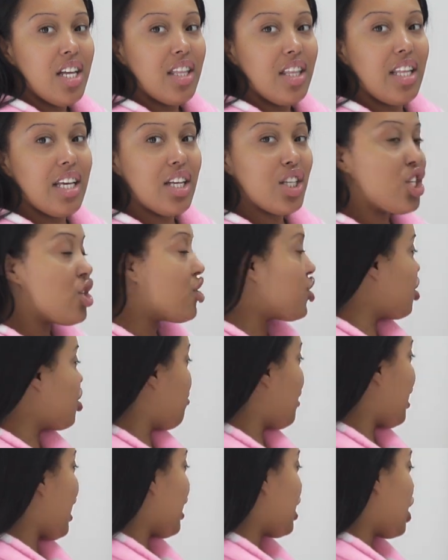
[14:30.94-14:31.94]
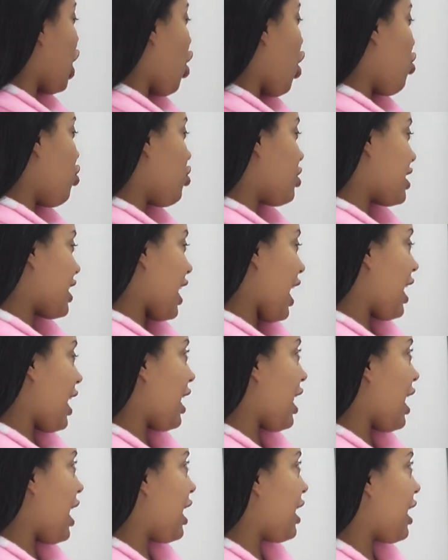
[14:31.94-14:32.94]
This used to be like the old
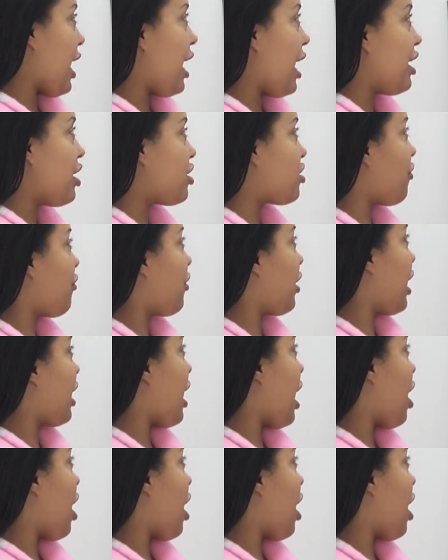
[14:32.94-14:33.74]
skyline. I need to figure